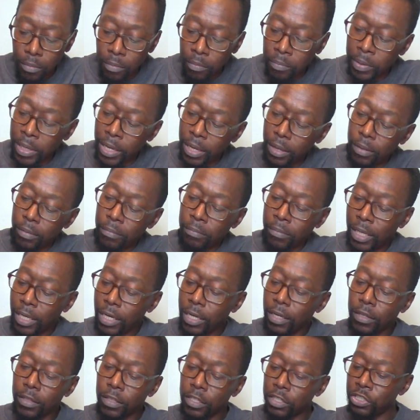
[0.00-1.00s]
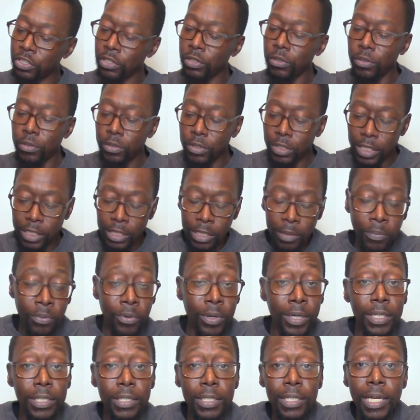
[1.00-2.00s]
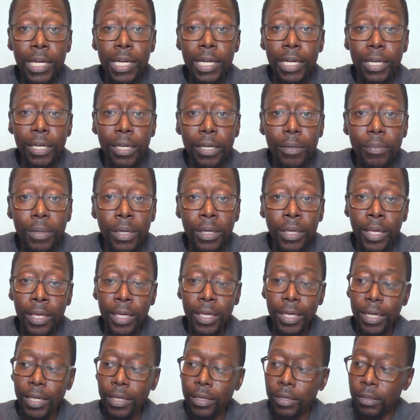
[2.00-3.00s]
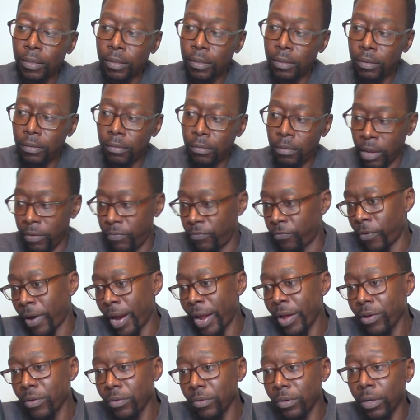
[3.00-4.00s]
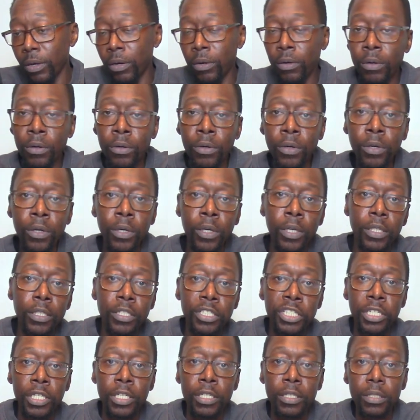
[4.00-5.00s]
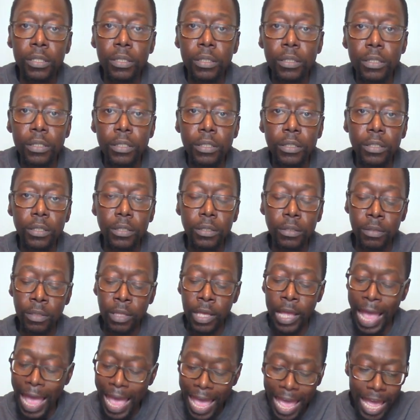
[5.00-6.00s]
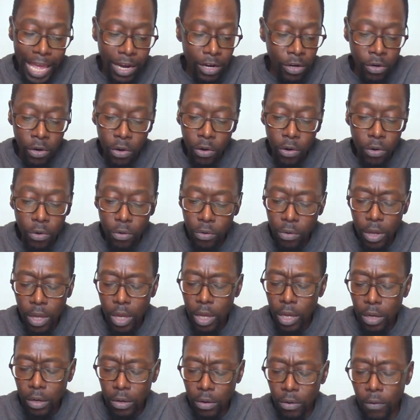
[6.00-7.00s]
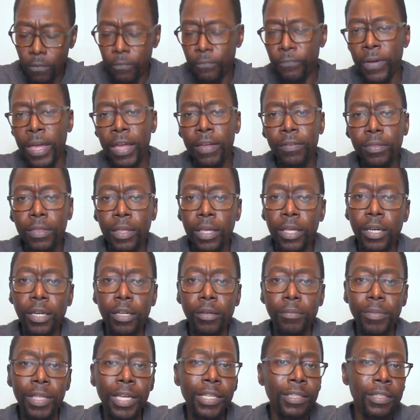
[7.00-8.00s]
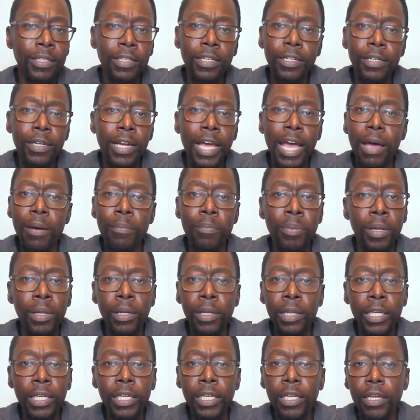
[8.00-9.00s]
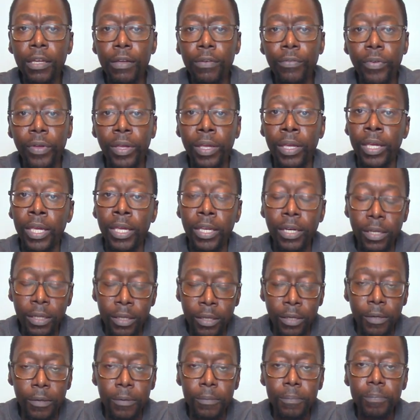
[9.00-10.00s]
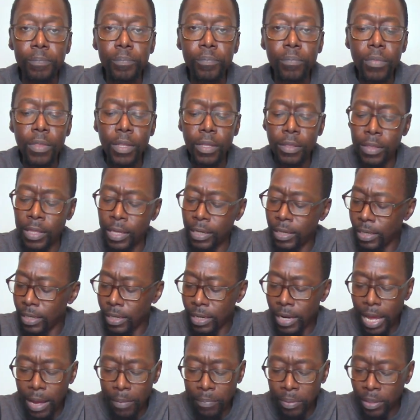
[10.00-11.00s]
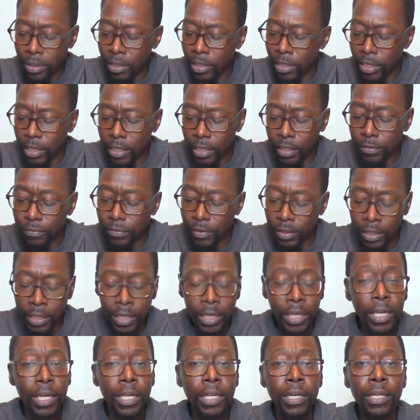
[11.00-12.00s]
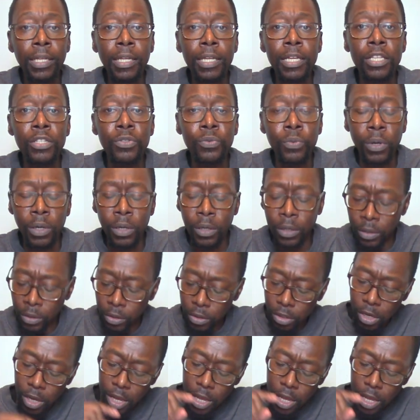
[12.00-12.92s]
But many of the Jews at that point in time, again, they frowned on Jesus. They had no faith in him. They did not believe in him. They did not believe in his word.